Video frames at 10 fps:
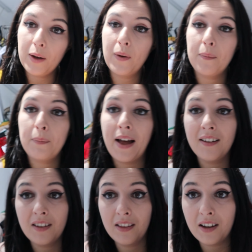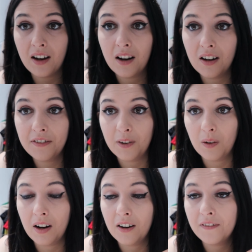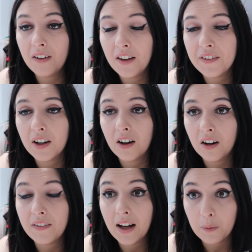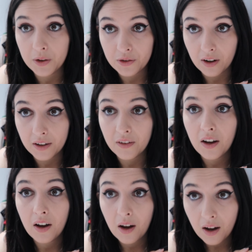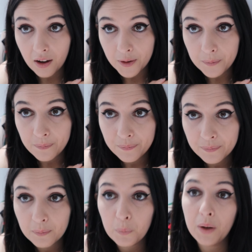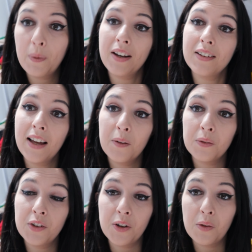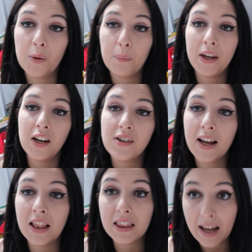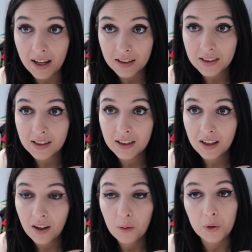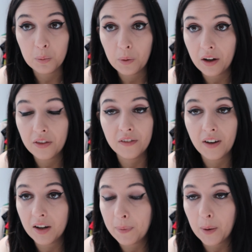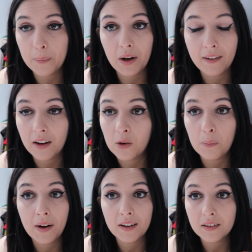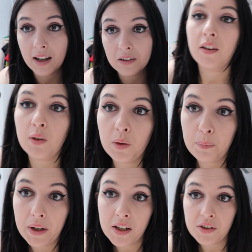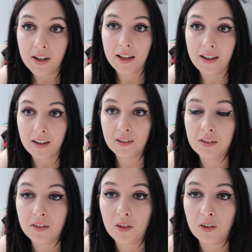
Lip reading: we went back to the car for our 5.5 hour drive home, we went down to the beach, and that was worth the £5 parking all by itself. So the beach is